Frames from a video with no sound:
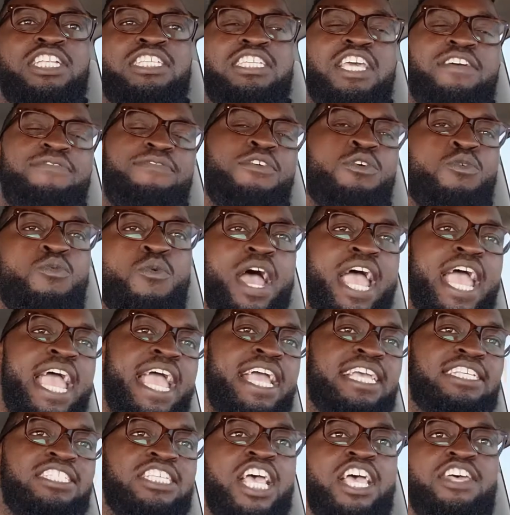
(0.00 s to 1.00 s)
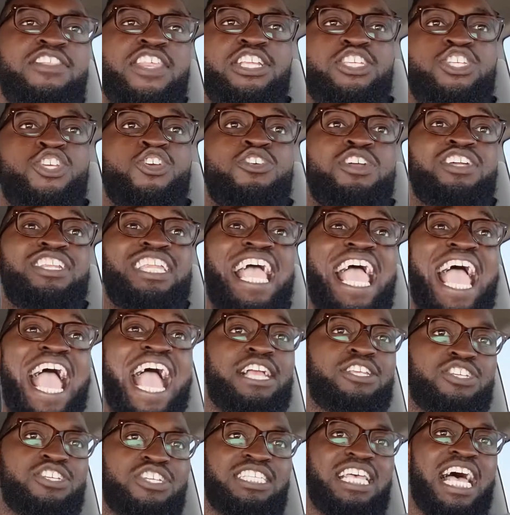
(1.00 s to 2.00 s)
the different ways that you can
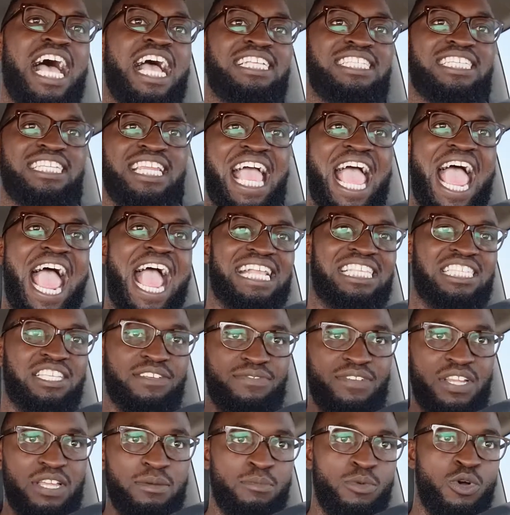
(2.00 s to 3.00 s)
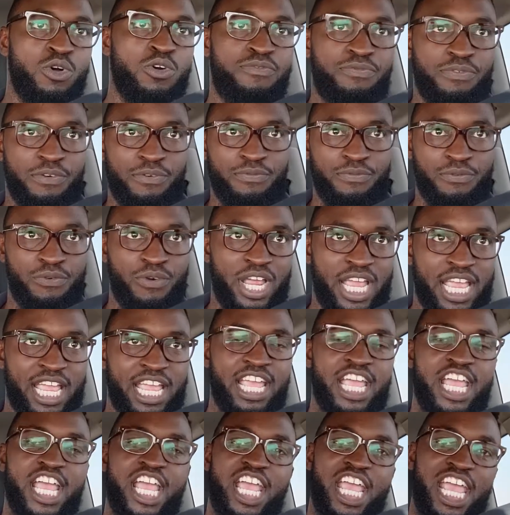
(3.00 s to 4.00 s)
exercise and actively move for
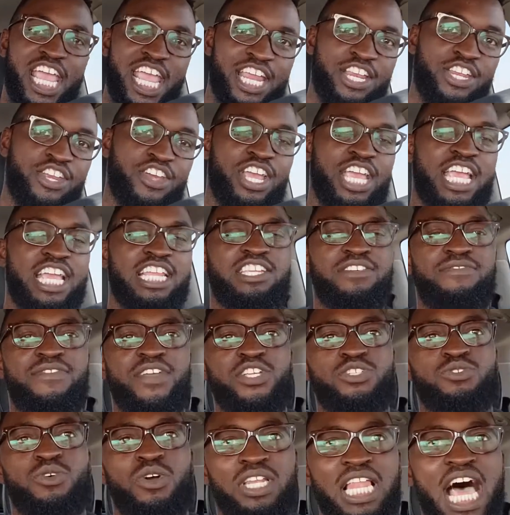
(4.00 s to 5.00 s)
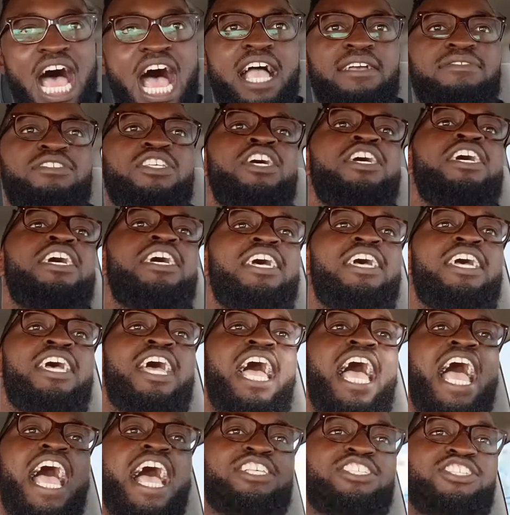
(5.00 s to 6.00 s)
free in your individual life
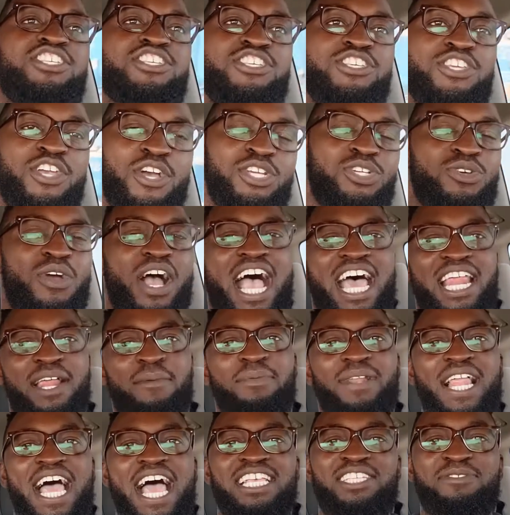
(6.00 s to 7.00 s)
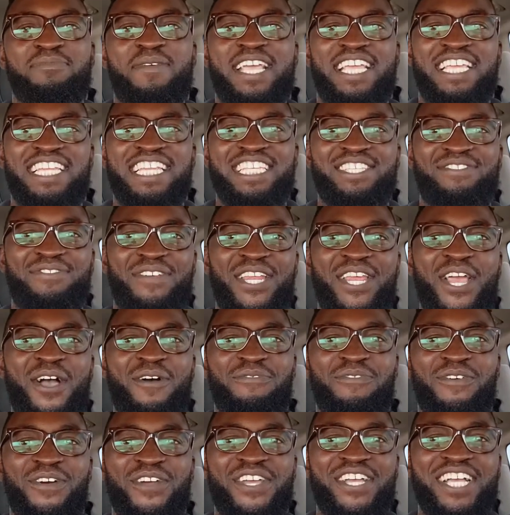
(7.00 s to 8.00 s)
as usual i had a blast making this
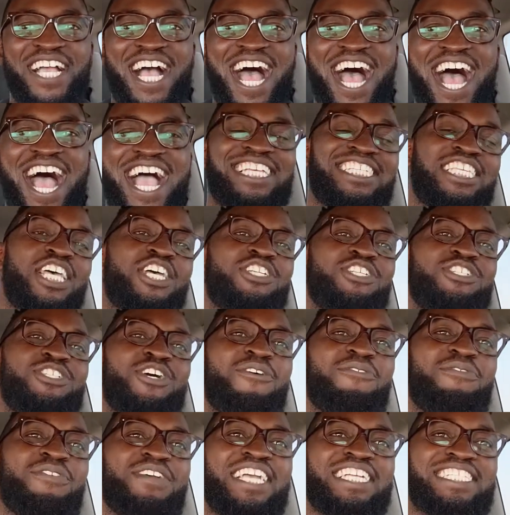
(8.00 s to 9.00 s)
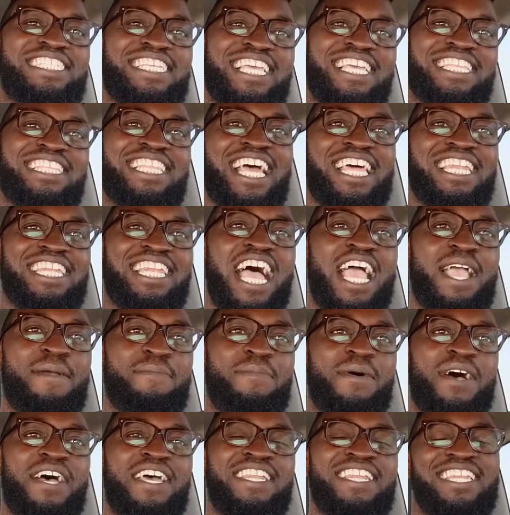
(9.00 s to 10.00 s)
video for you guys don't forget to hit that
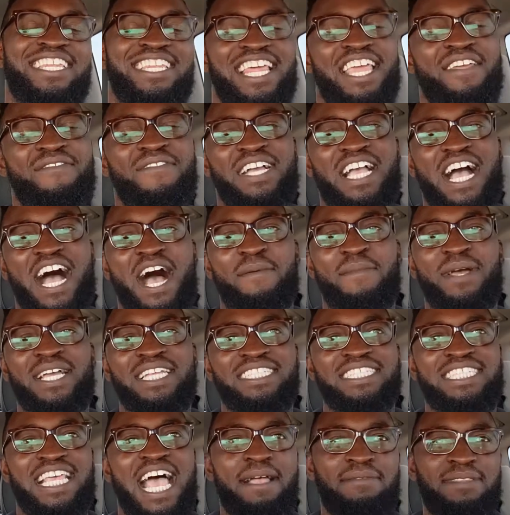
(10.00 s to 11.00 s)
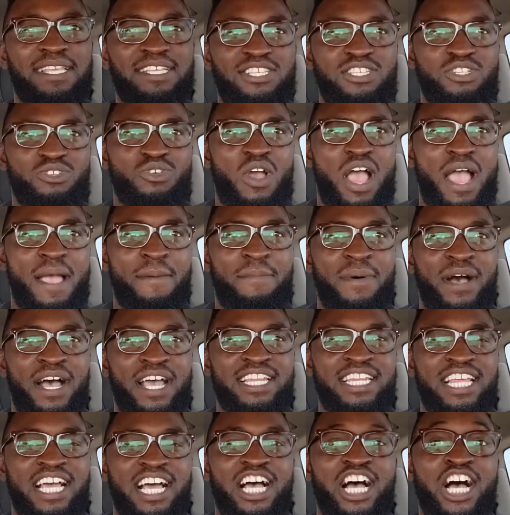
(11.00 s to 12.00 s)
like button leave a comment tap the subscribe
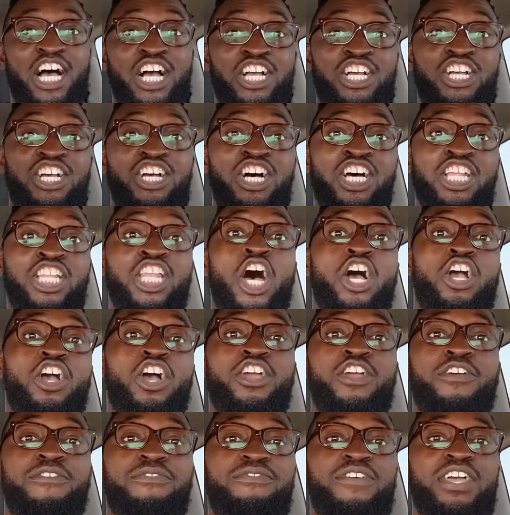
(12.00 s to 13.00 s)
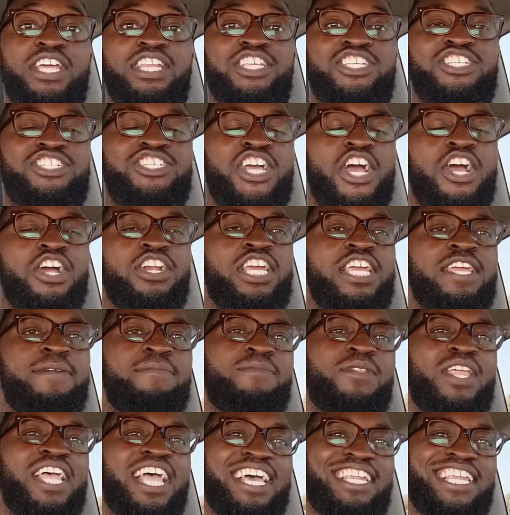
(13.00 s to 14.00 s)
button good luck on your fitness journey
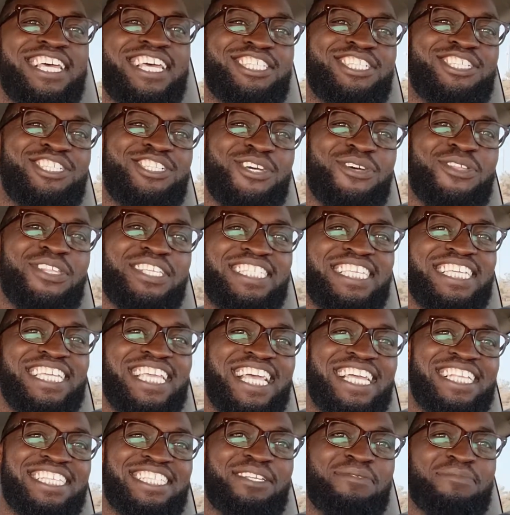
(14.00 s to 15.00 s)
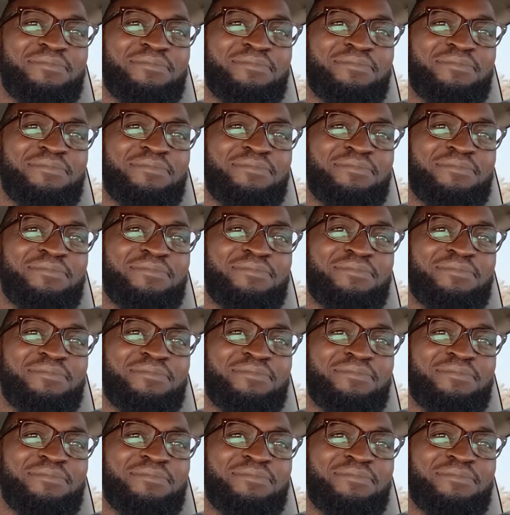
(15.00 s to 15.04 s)
and let's do this again